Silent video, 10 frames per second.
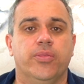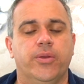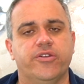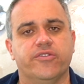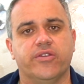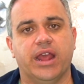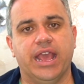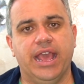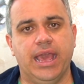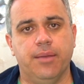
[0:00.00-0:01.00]
They're just going to
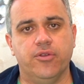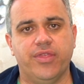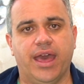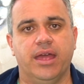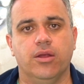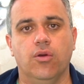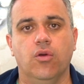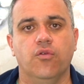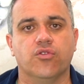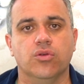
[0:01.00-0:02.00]
hammer that
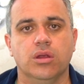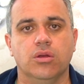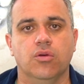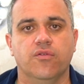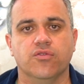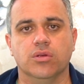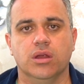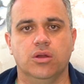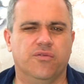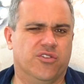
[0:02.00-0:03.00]
over and over
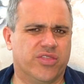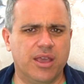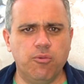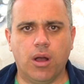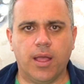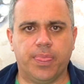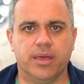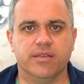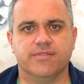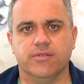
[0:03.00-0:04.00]
and over. They want
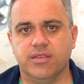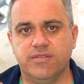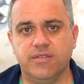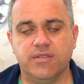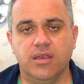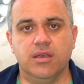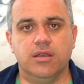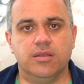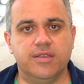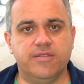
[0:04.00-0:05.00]
this. So this
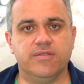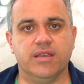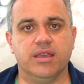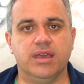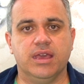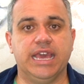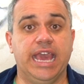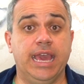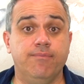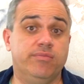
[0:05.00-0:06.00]
is a
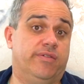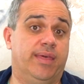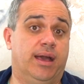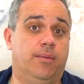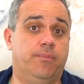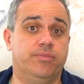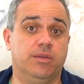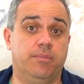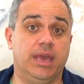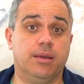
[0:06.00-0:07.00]
game to them
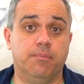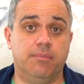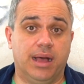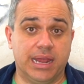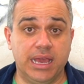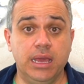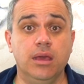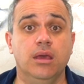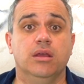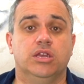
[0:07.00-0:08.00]
to make
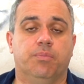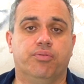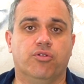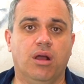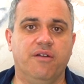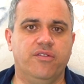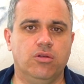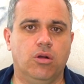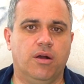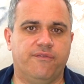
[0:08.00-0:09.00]
money, to
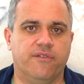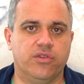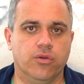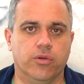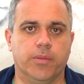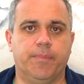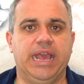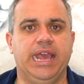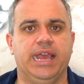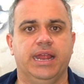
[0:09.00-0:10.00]
profit off of your
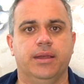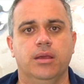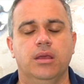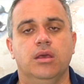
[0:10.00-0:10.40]
pain.